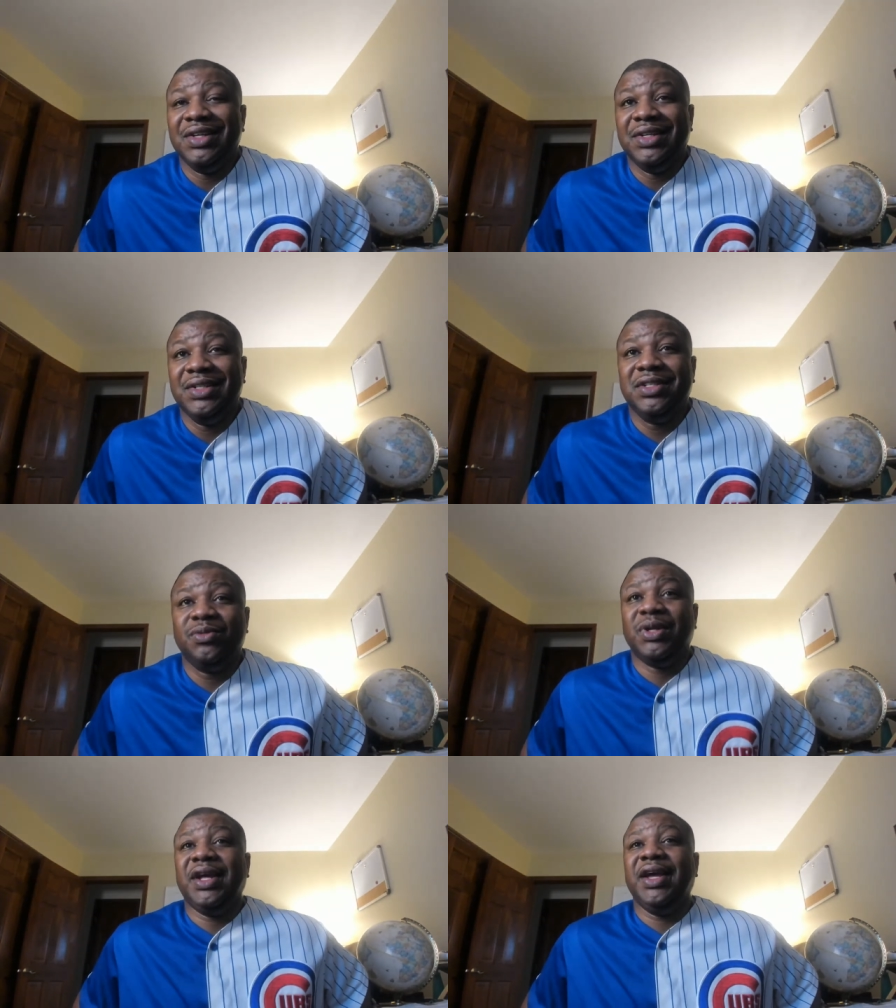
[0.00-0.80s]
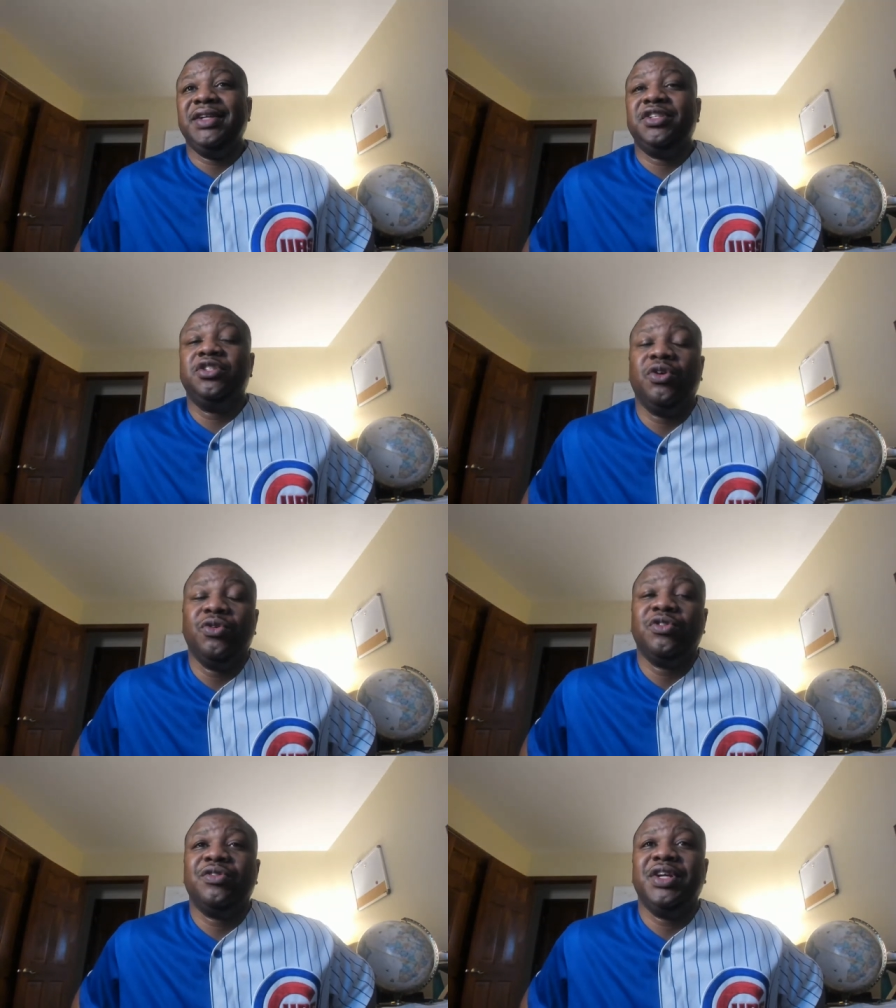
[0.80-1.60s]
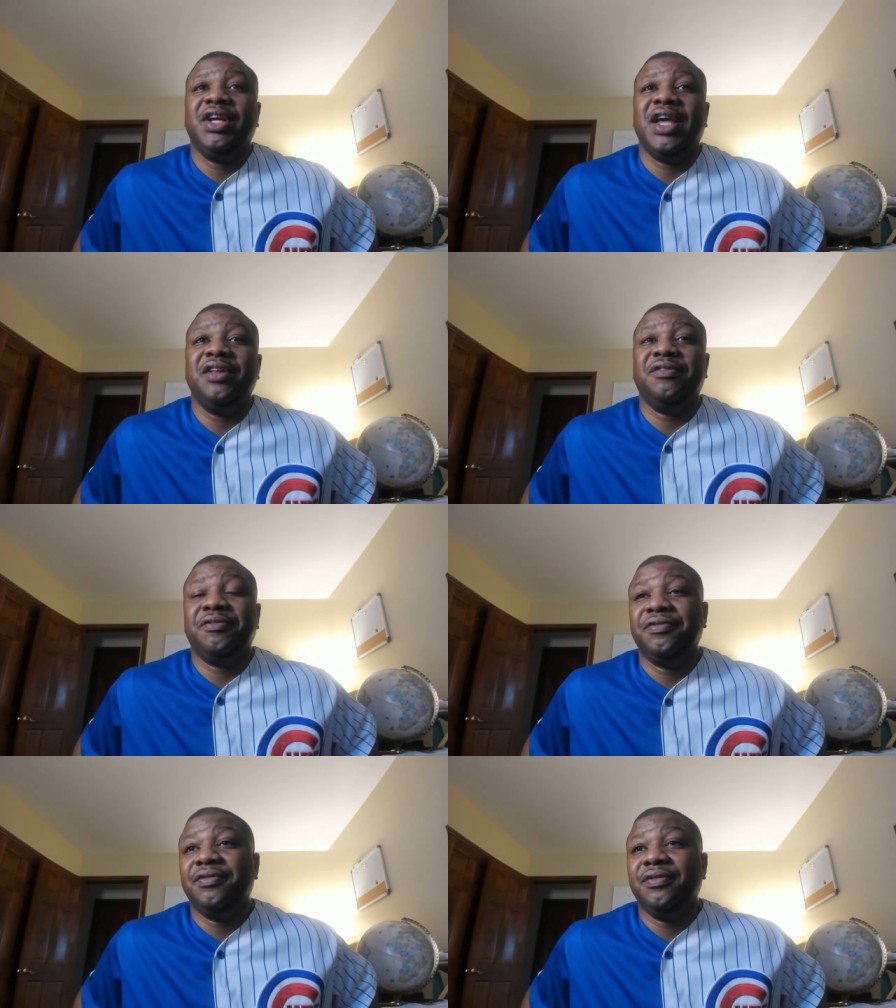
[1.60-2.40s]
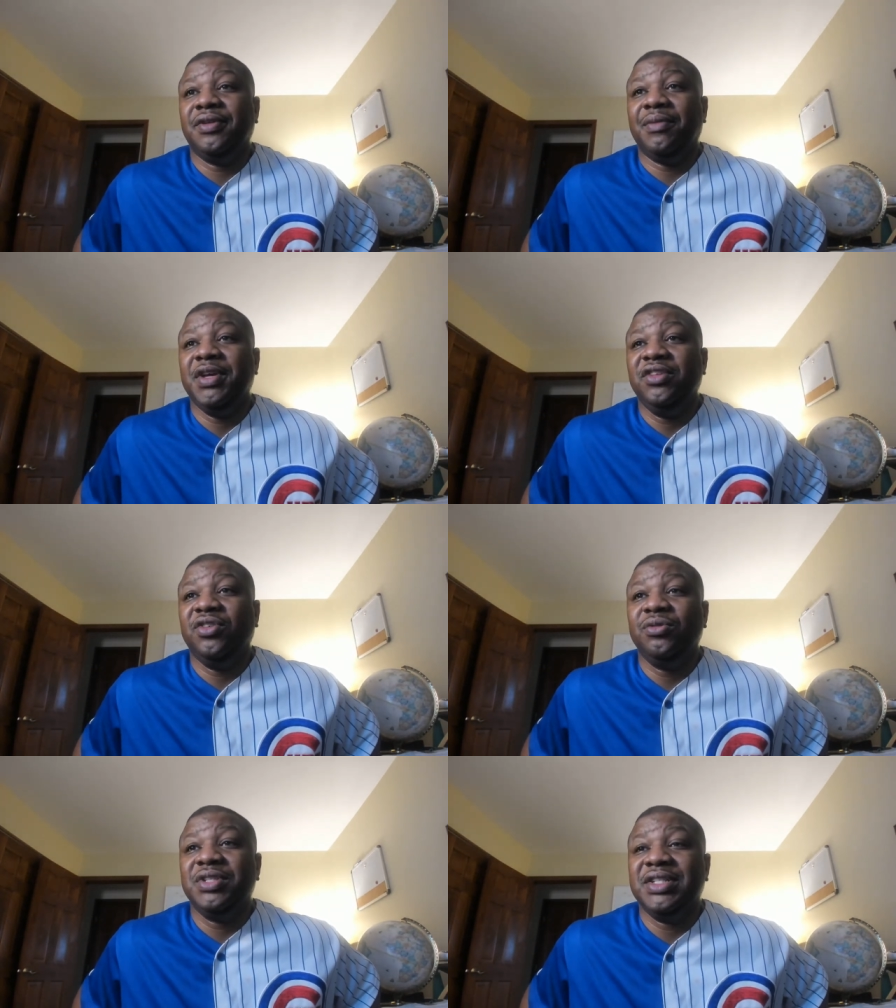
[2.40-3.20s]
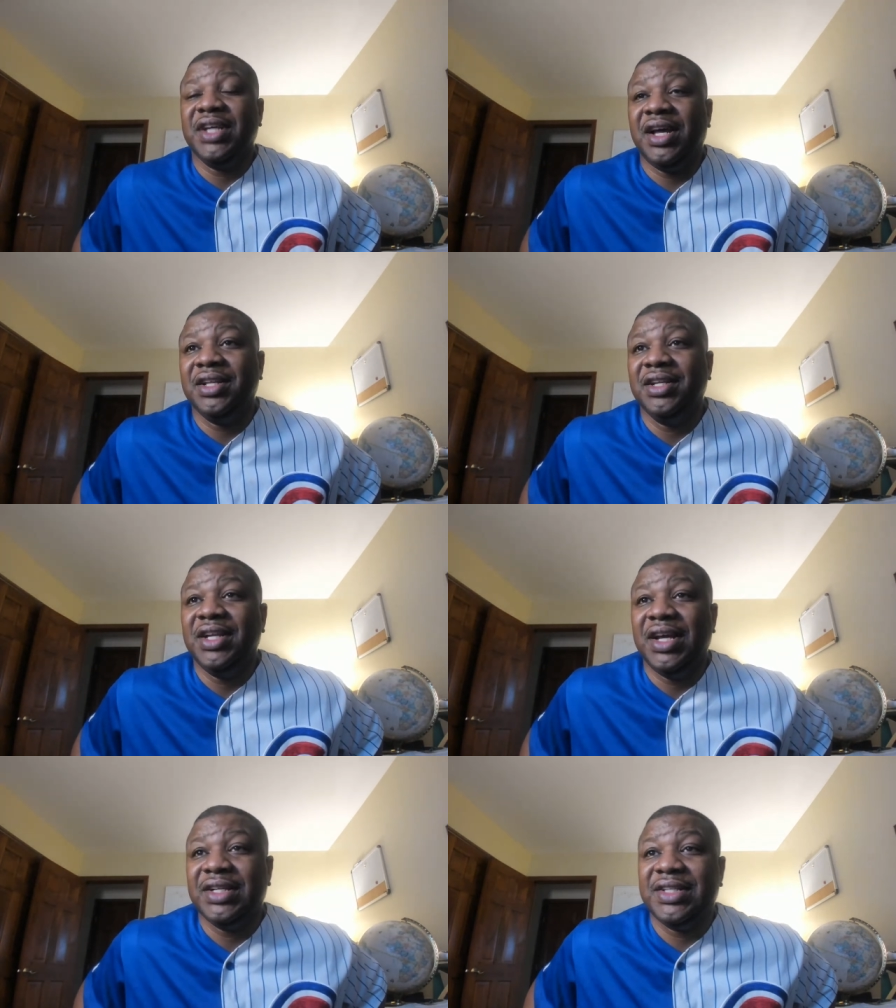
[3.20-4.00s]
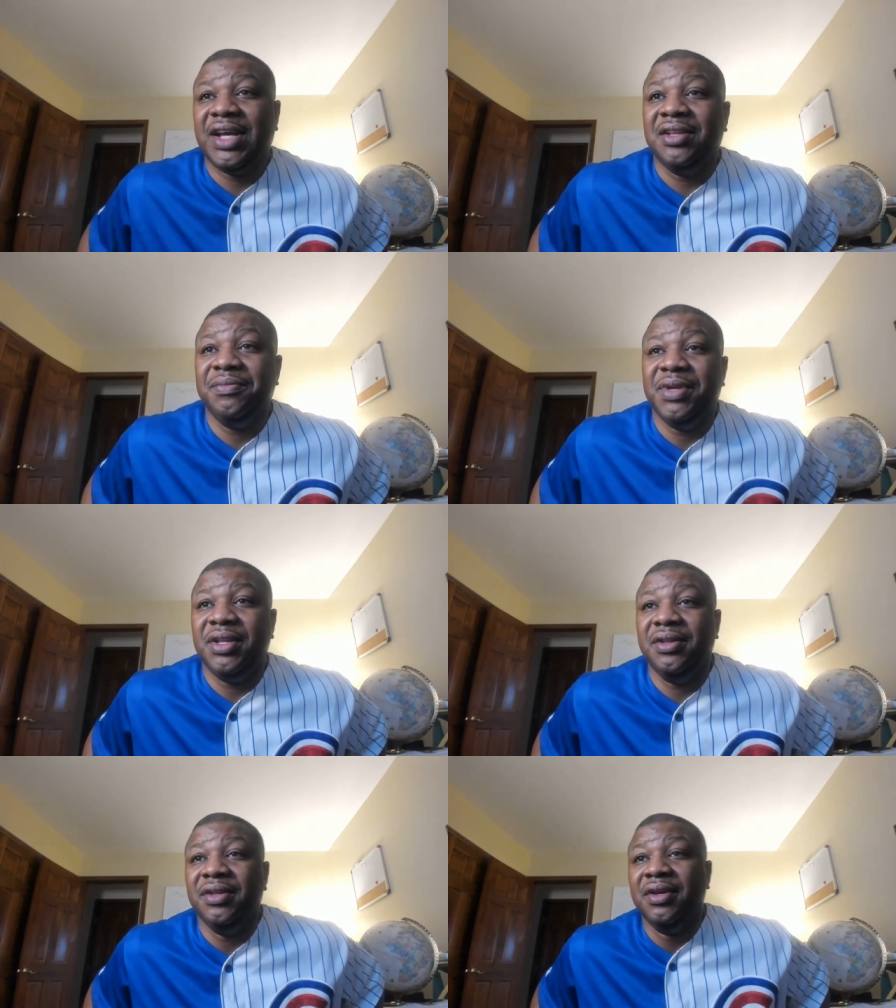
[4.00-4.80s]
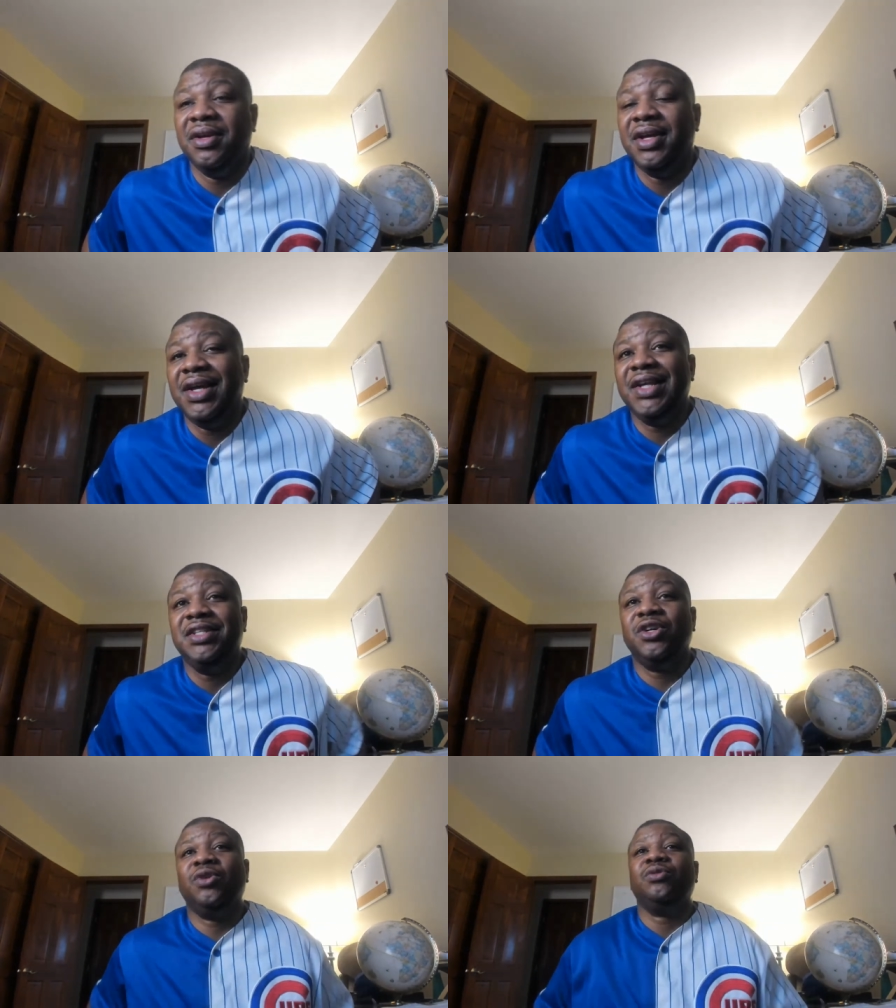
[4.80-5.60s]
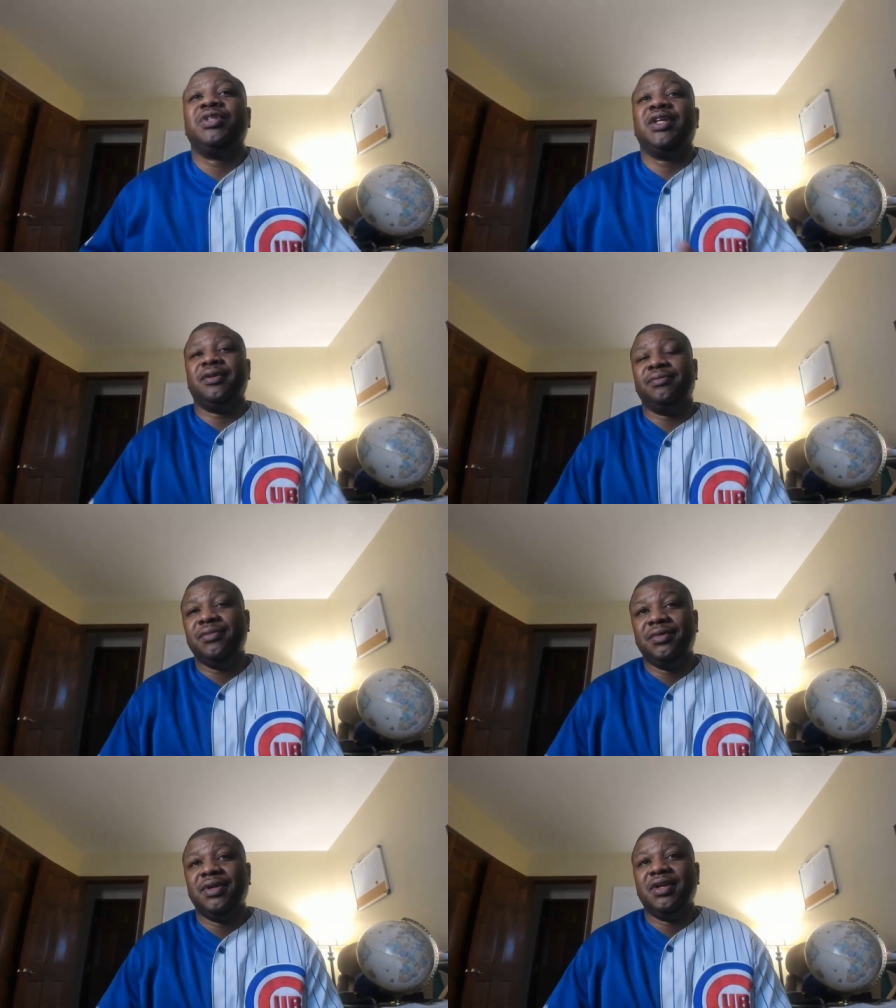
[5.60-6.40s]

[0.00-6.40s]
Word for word: This is what H told creative I mean, he told the talent, he had a talent meeting. He told them